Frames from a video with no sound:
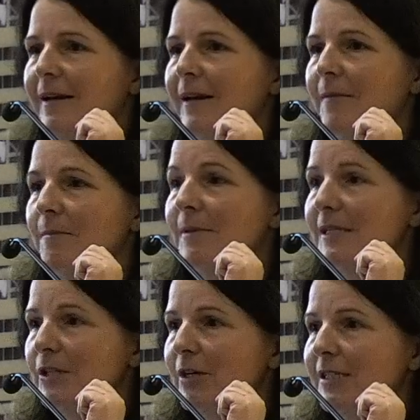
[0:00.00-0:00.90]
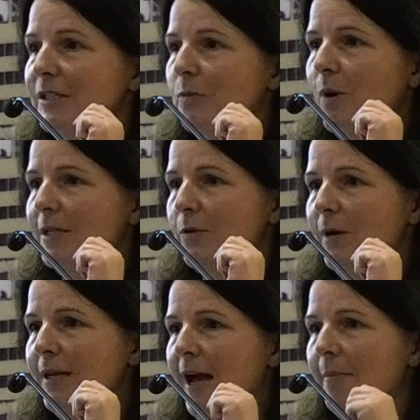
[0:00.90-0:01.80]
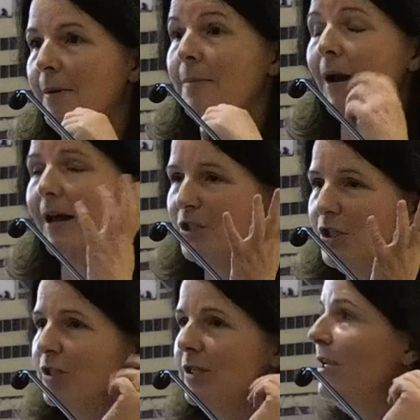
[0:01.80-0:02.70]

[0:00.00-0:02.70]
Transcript: mysterious as what's going to happen, but I just think you